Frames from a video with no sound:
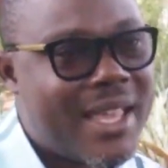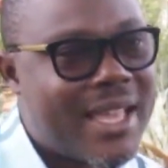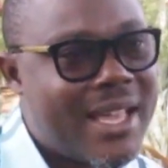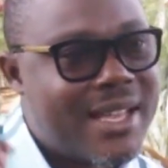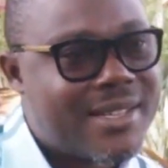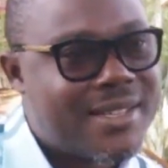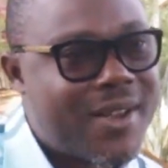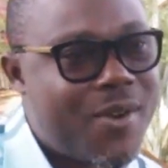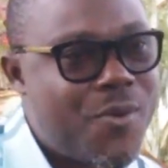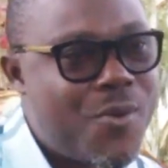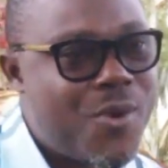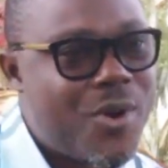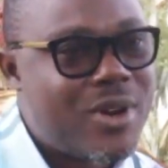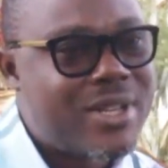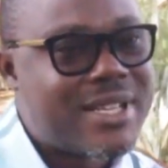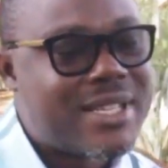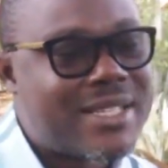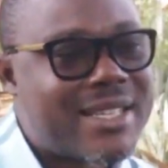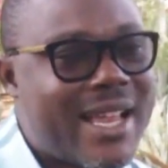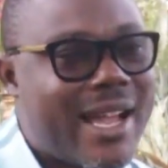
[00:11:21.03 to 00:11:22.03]
it's a
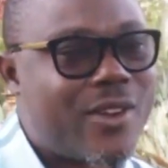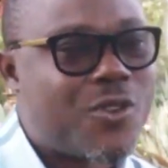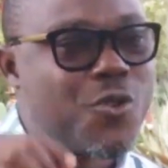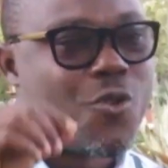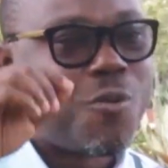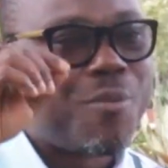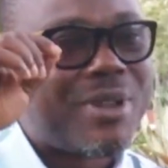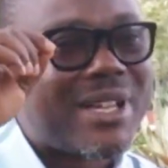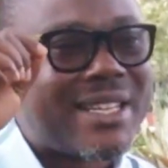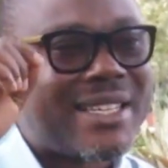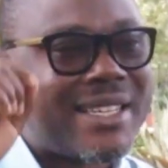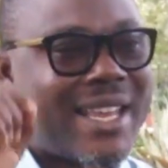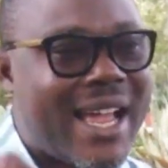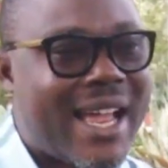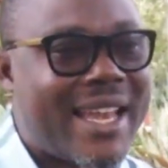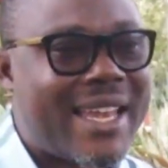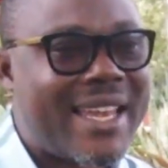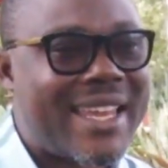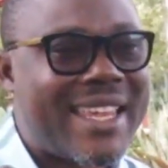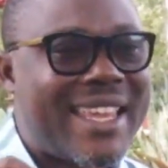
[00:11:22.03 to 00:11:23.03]
road that will be
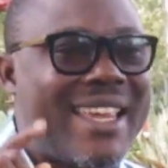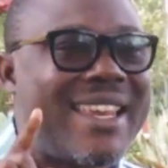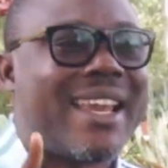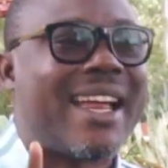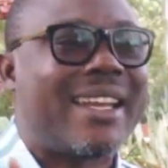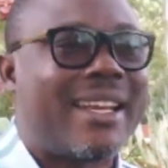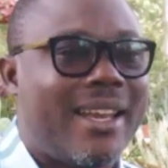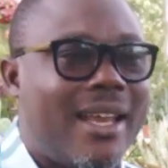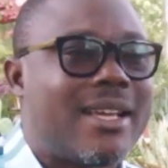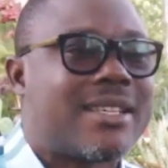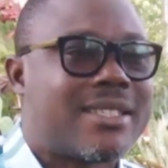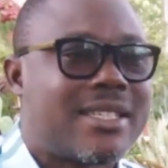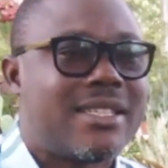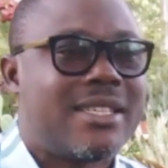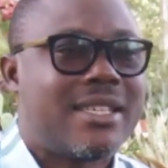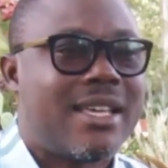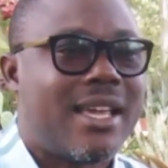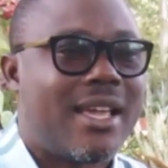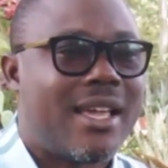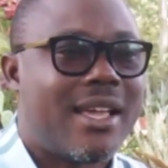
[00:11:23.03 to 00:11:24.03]
done in an election
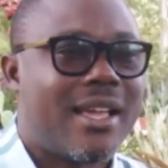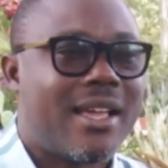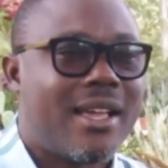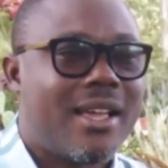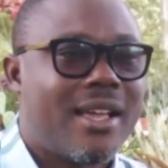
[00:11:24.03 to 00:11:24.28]
year.